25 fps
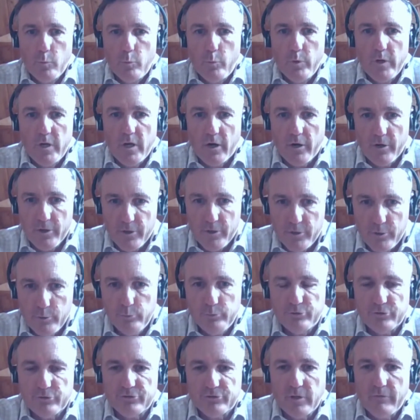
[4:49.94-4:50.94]
We are
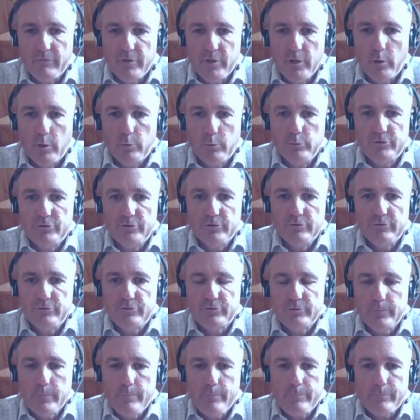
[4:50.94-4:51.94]
users of the
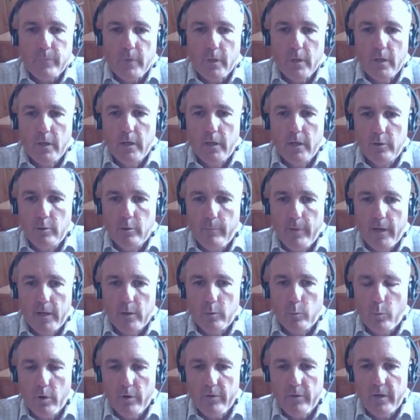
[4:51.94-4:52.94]
oceans. no
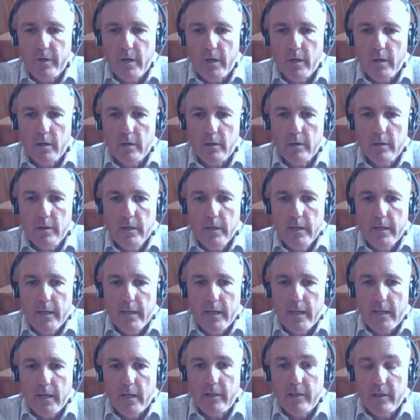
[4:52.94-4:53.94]
matter where they are.
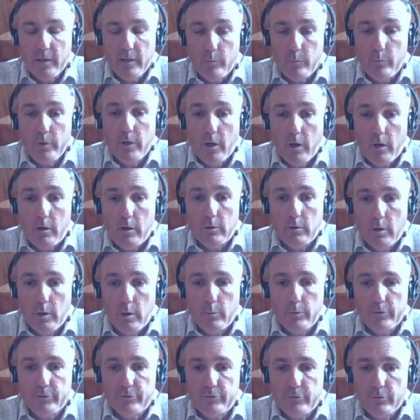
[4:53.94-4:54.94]
And I think we all
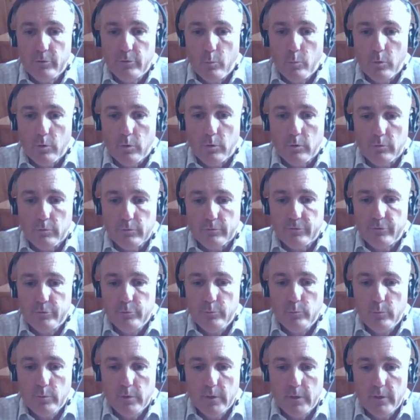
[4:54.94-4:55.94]
owe it to the world
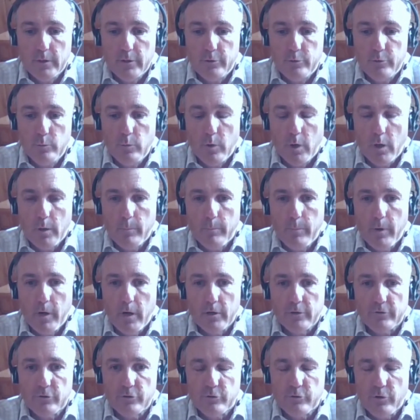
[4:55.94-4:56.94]
to do our
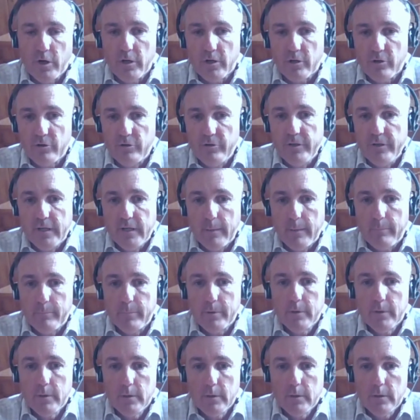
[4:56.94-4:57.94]
part to try to clean
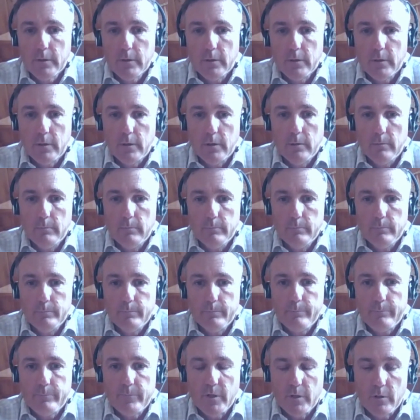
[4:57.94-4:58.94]
up, and
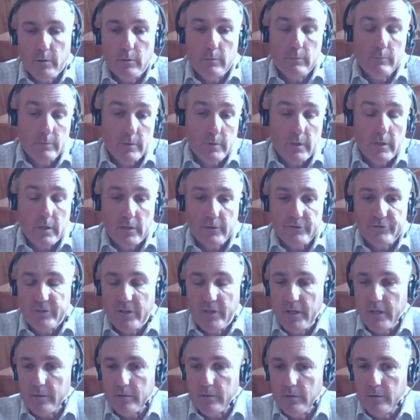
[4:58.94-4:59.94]
I'll
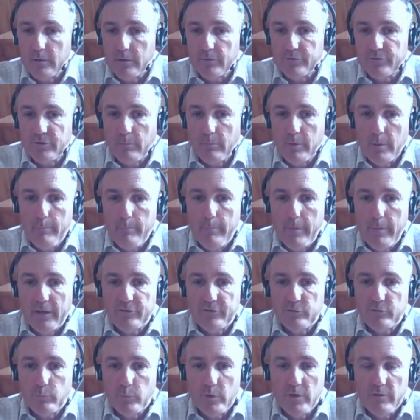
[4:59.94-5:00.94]
say it, some of the
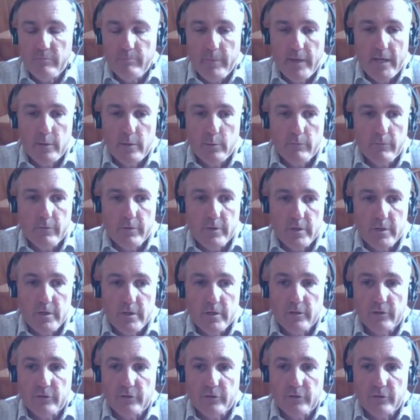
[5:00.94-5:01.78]
mess we've made over the